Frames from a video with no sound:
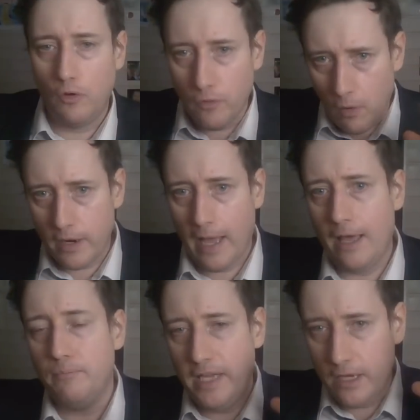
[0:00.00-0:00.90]
On the one
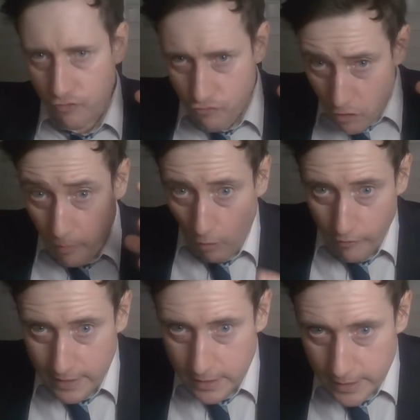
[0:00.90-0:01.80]
hand, being group
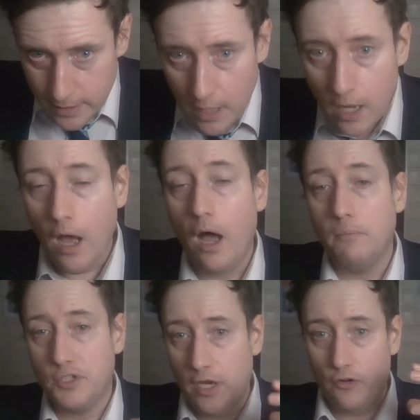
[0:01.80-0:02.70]
oriented,
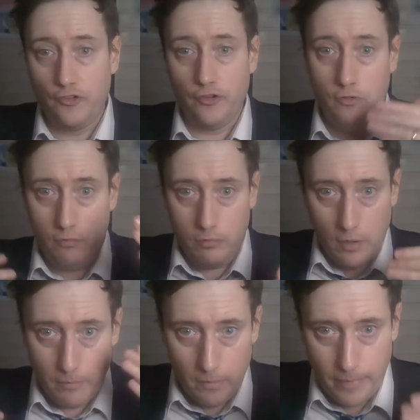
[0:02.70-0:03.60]
such that you
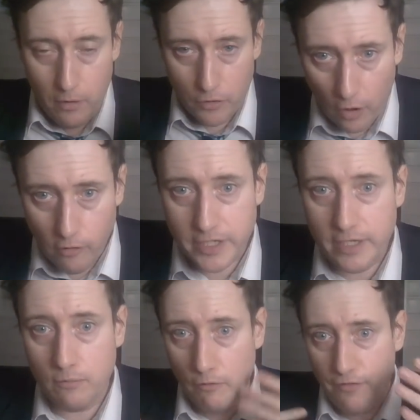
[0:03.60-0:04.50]
obey
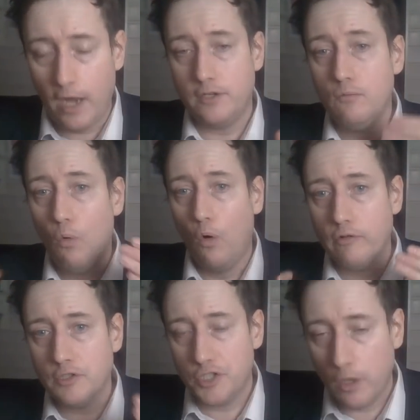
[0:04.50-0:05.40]
authority, will fight in
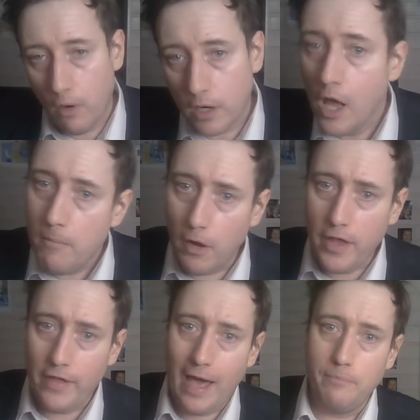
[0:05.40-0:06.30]
war, and so on. But on the
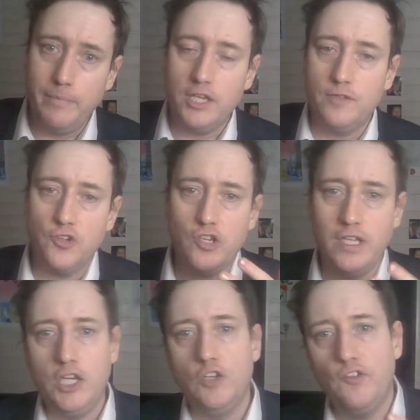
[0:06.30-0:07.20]
other hand, being
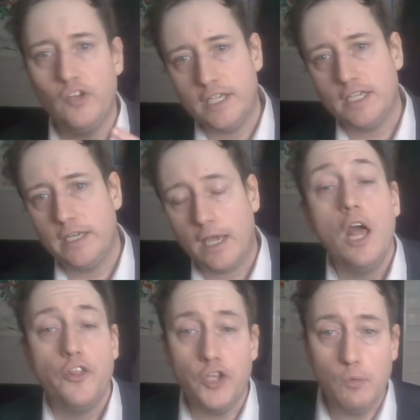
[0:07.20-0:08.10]
sufficiently individualistic
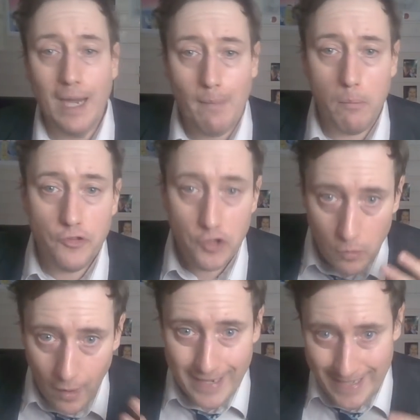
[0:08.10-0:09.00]
that you will come up with
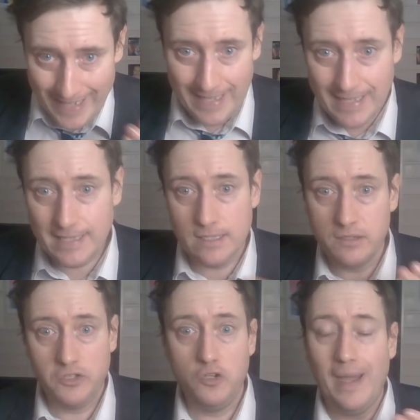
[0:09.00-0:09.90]
new ideas and
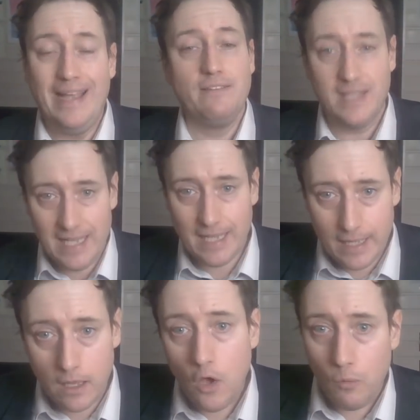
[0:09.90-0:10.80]
new ways of
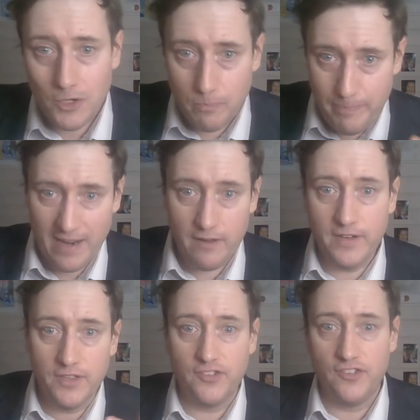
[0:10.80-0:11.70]
thinking which
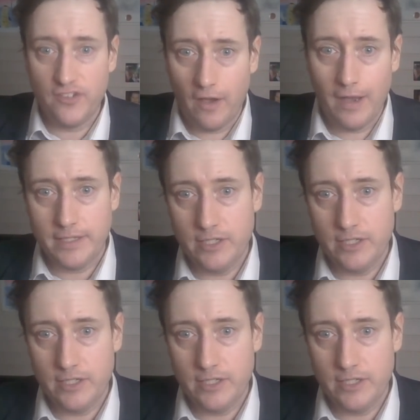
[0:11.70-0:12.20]
benefit the society.